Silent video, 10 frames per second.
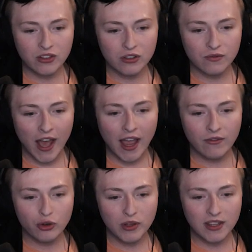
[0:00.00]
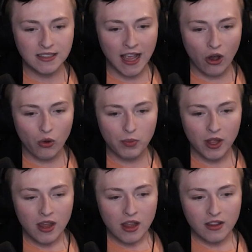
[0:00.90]
survived with its help.
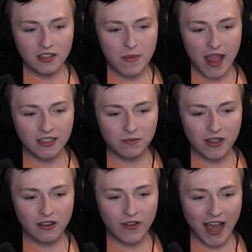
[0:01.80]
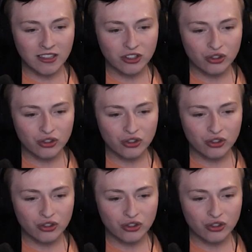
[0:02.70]
This may explain the vast